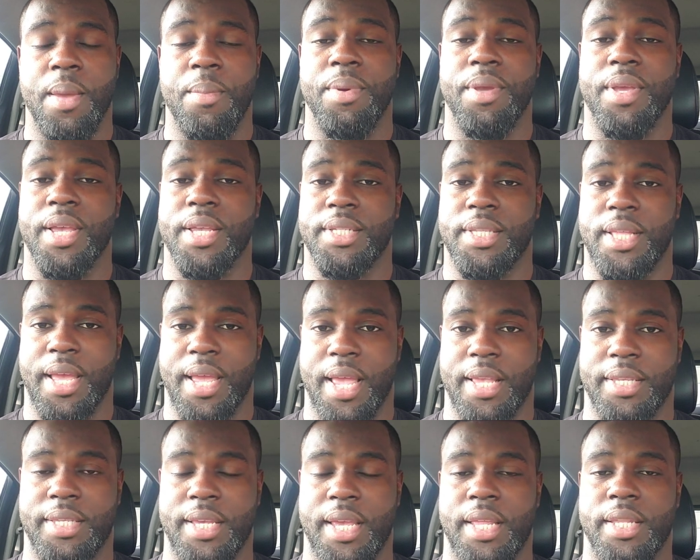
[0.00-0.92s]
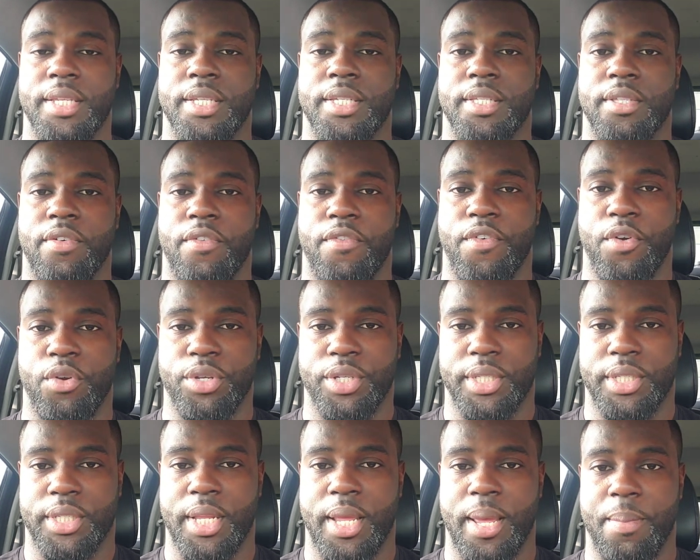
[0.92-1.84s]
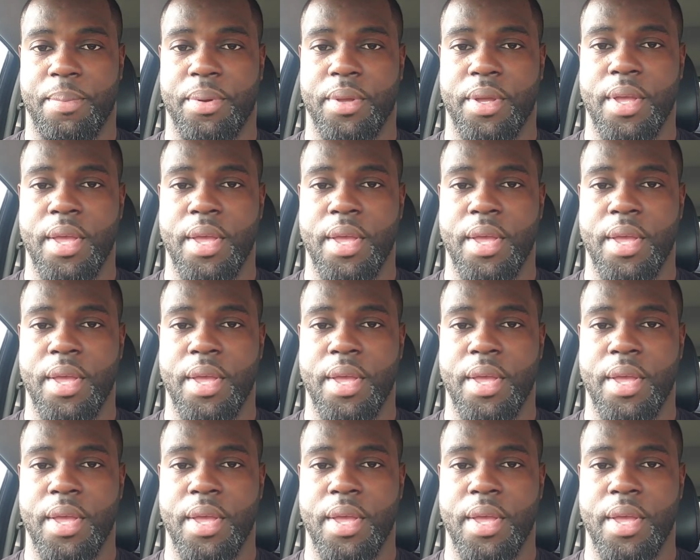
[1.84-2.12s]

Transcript: because like I said, this is the first step.